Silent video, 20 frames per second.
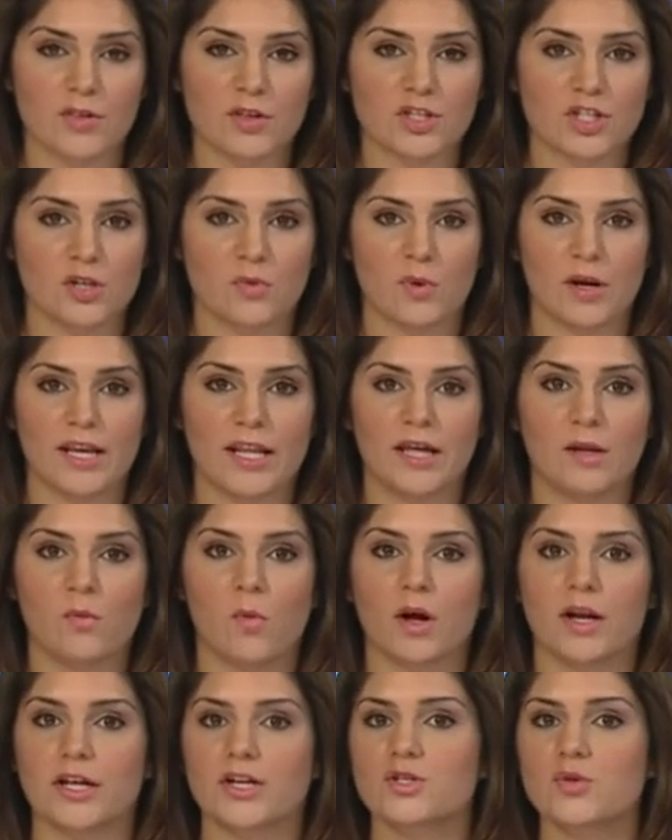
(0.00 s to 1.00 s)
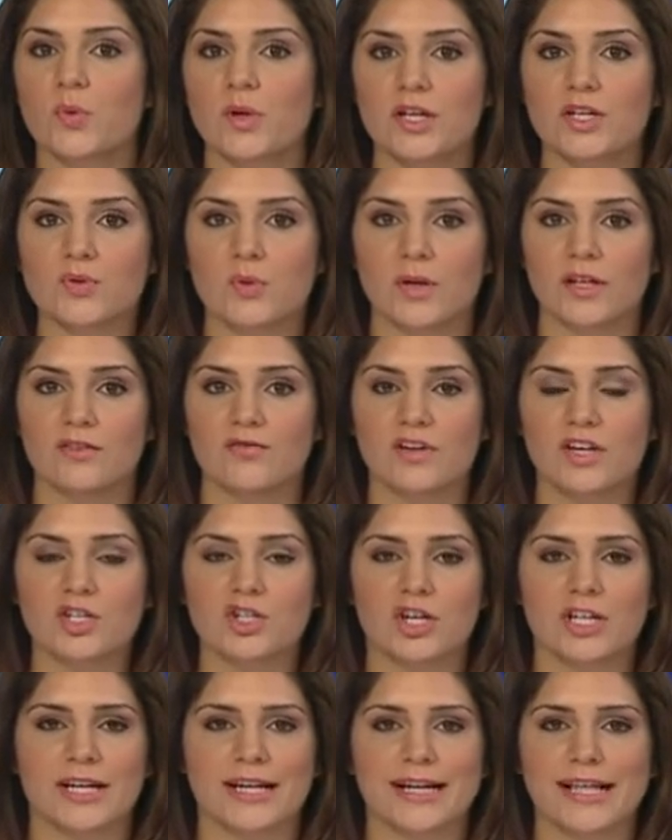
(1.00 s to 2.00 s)
She went in wanting 2020
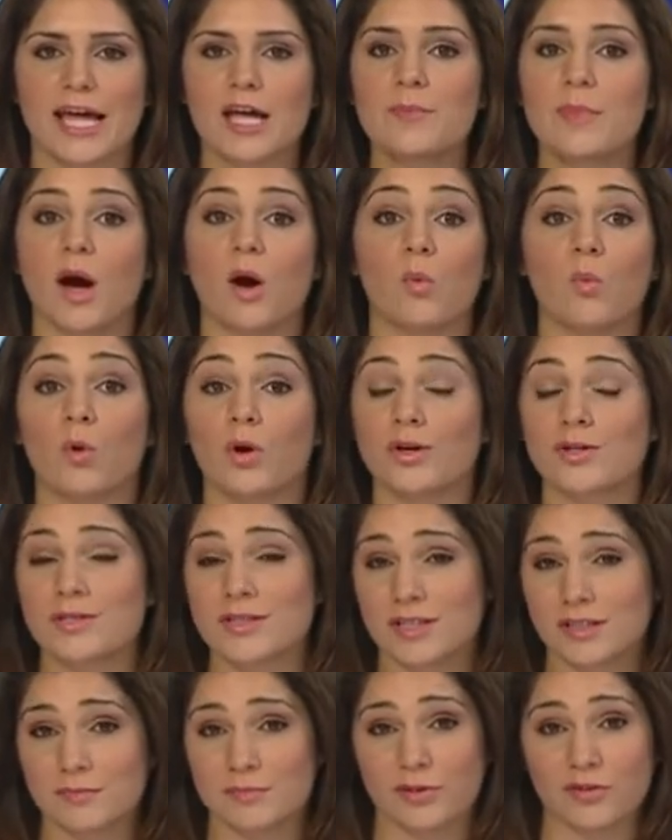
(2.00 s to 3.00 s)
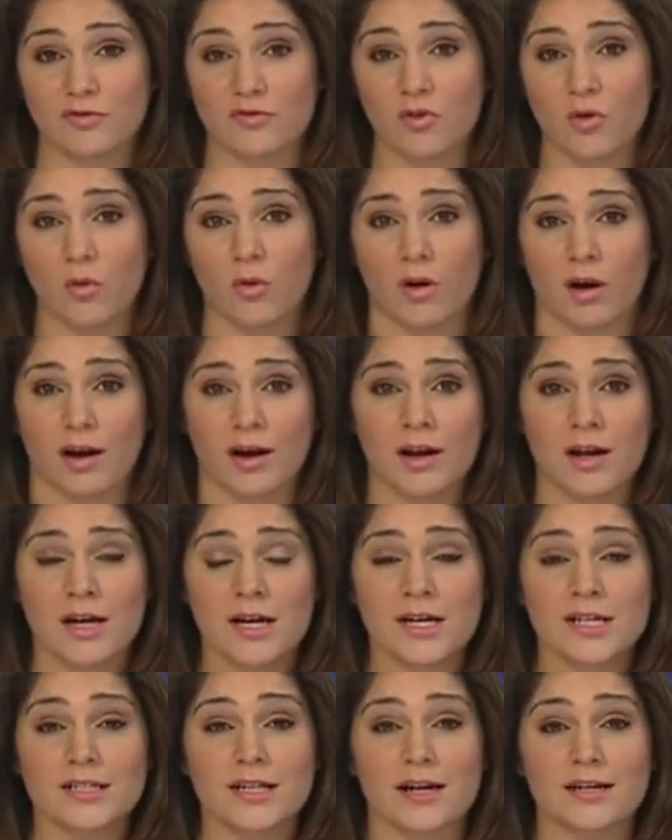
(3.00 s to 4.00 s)
vision and came out worse than before.
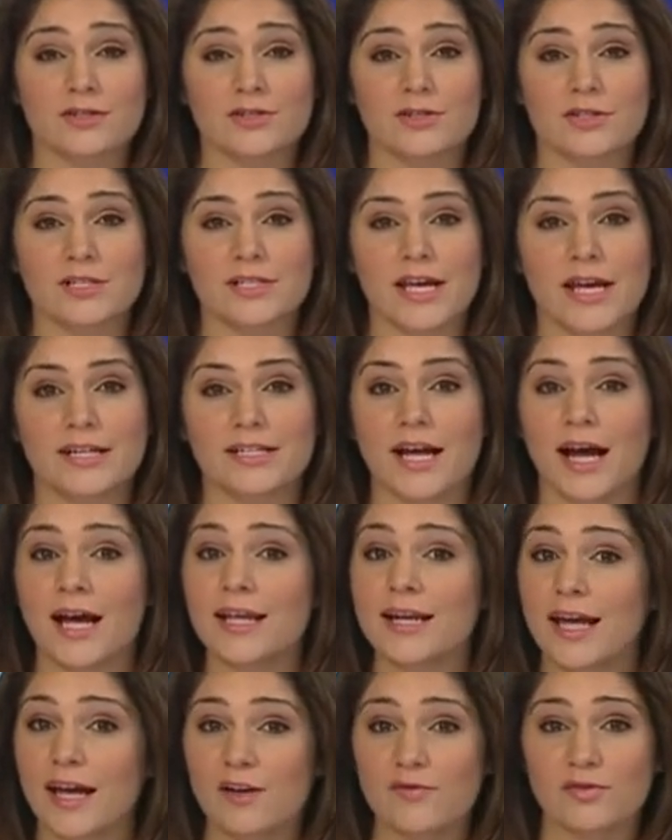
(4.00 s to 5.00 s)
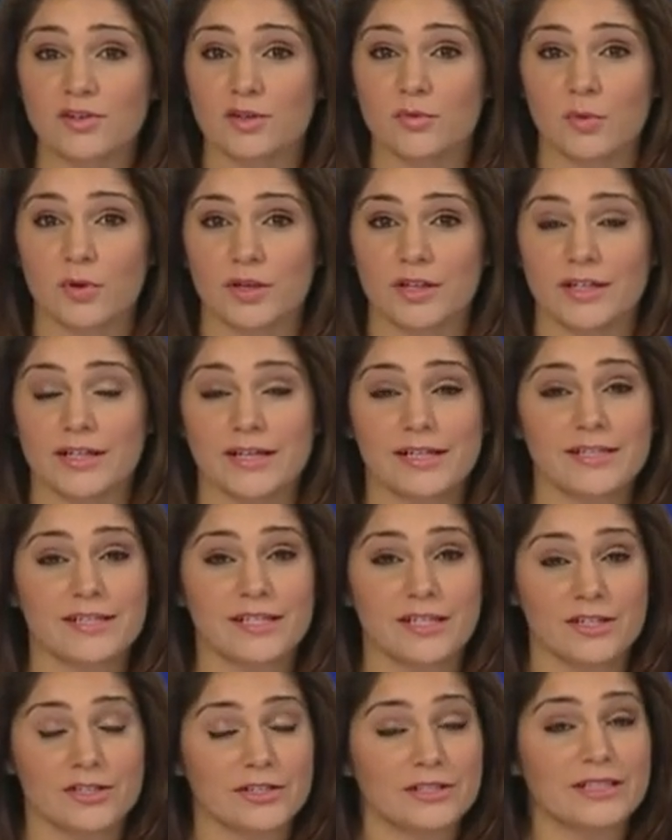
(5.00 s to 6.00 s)
Doctors say not everyone is
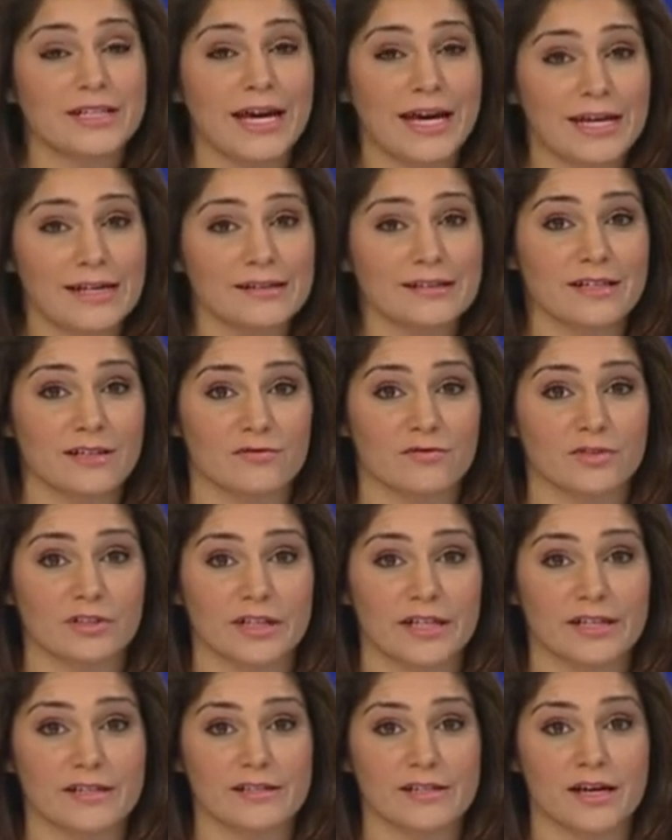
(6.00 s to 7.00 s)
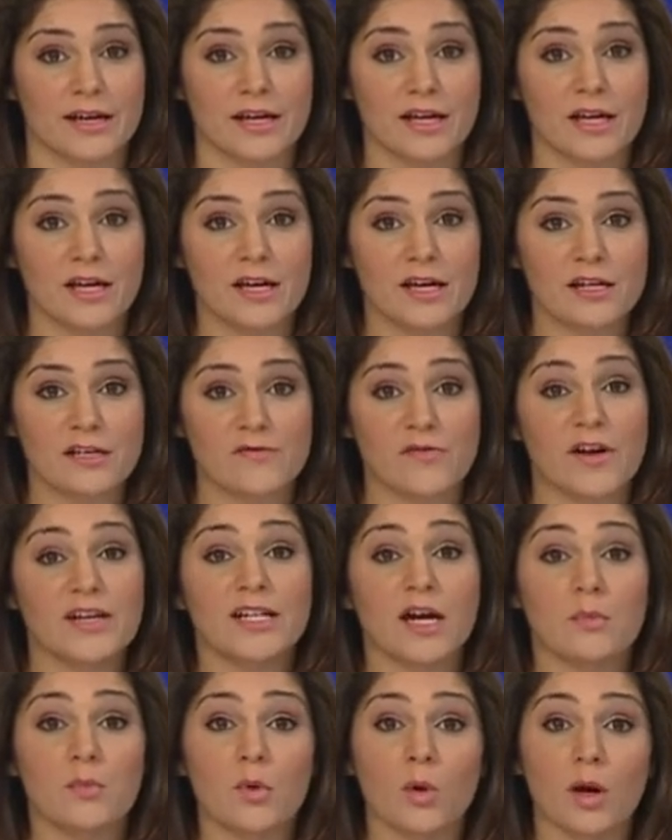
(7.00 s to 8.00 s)
a good candidate for LASIK. To find
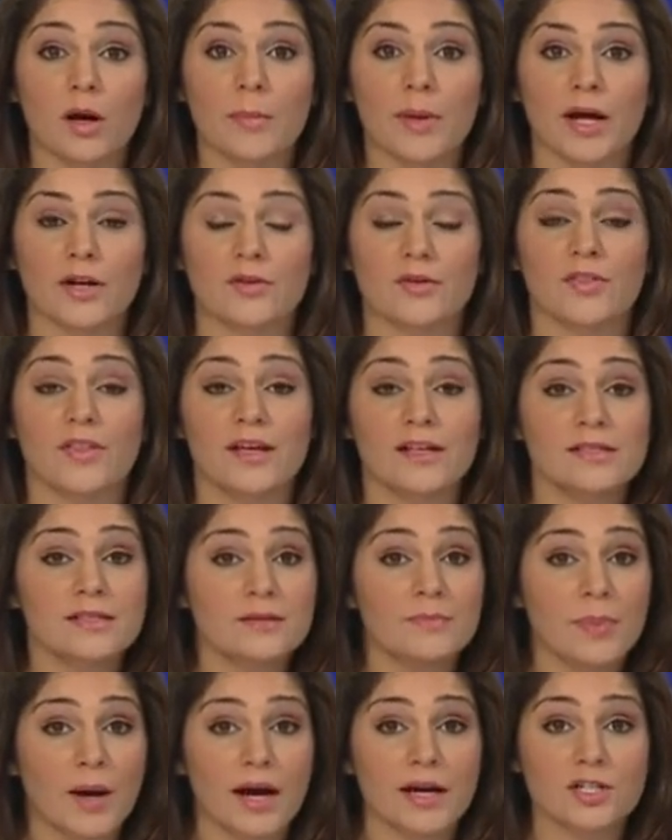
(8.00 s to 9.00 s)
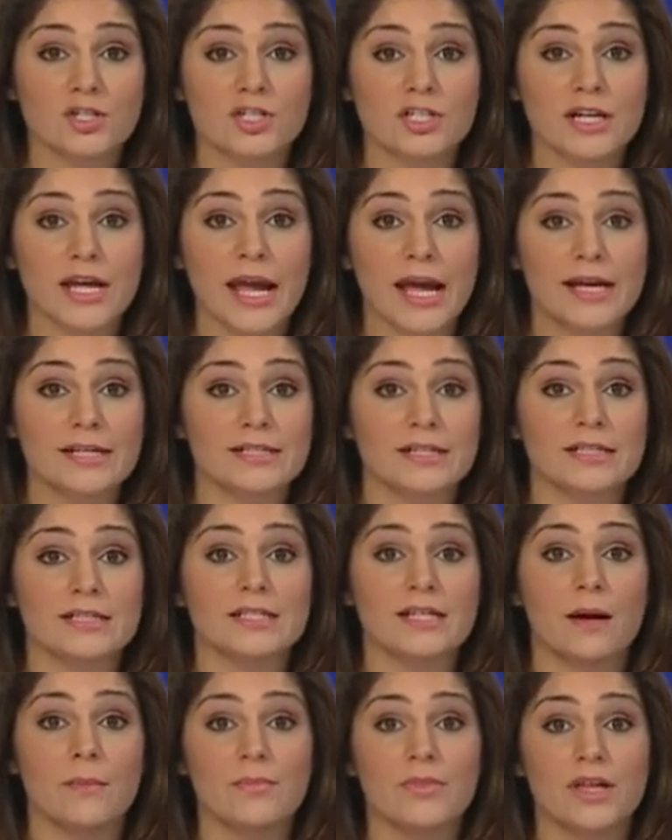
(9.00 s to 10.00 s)
out more about this botched case and
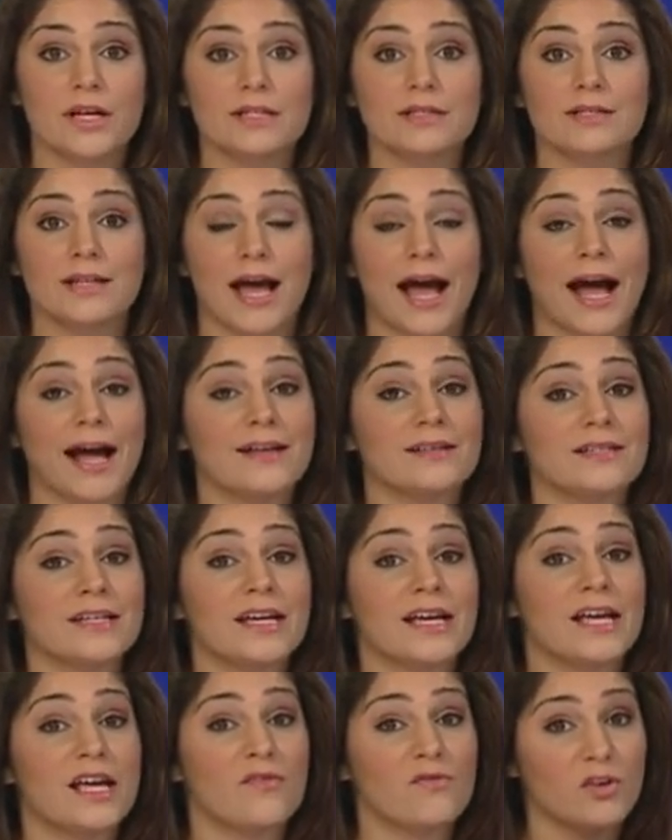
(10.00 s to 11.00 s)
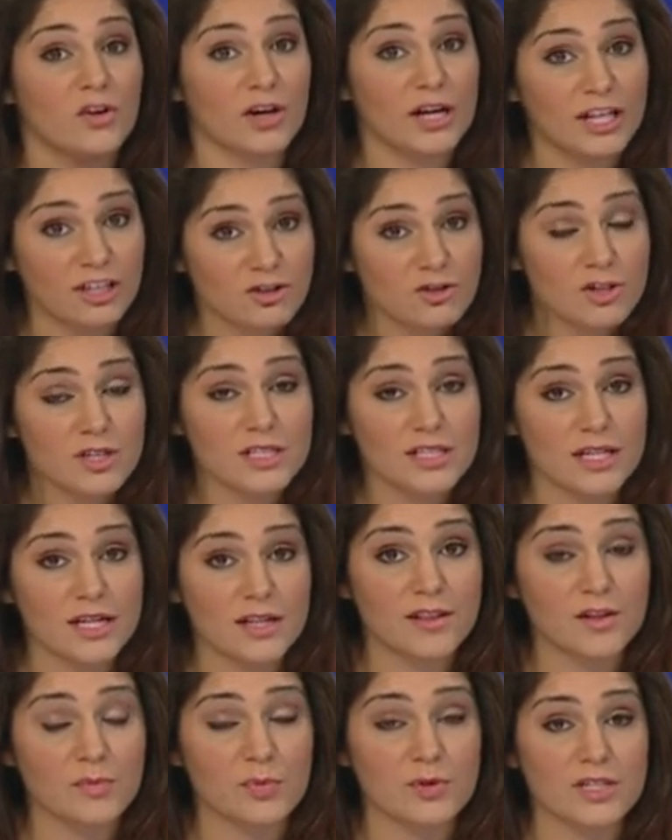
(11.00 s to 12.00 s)
some things to ask if you're interested
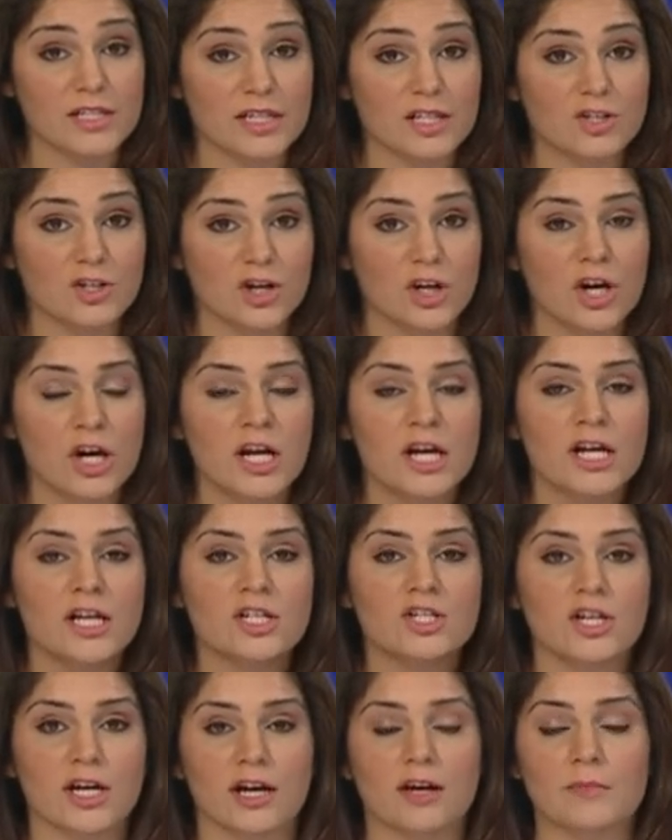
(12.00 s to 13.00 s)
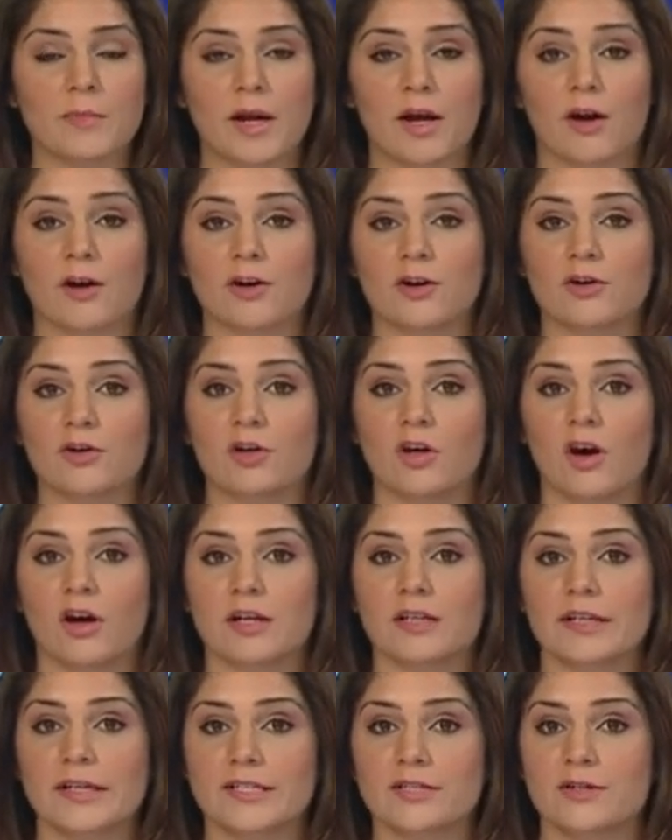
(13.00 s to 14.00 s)
procedure, check out my article on
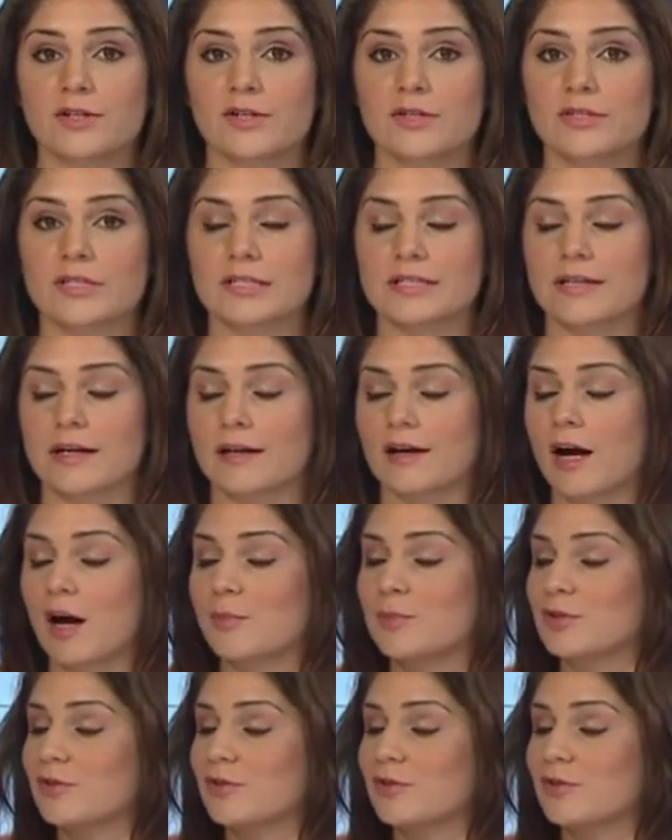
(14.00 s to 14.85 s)
click2houston.com.